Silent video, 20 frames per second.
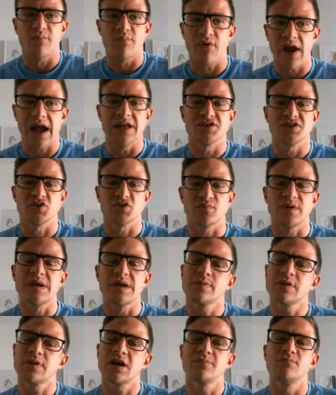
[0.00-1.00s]
brand, so
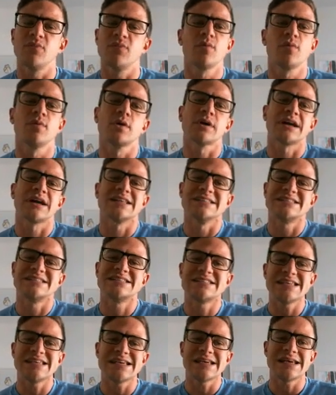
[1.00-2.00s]
people on mobile can
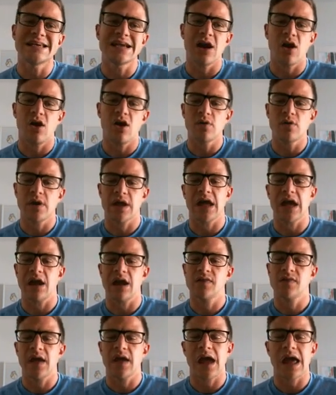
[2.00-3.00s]
see,
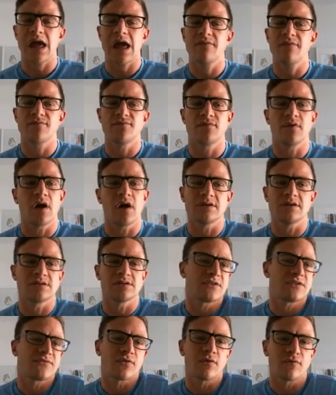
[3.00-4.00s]
okay, they have a
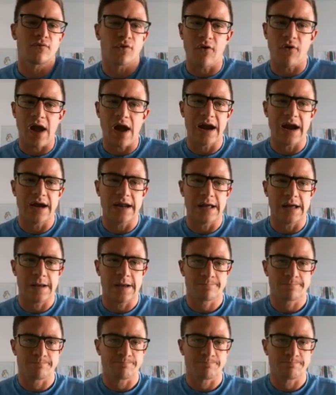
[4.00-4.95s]
different variety.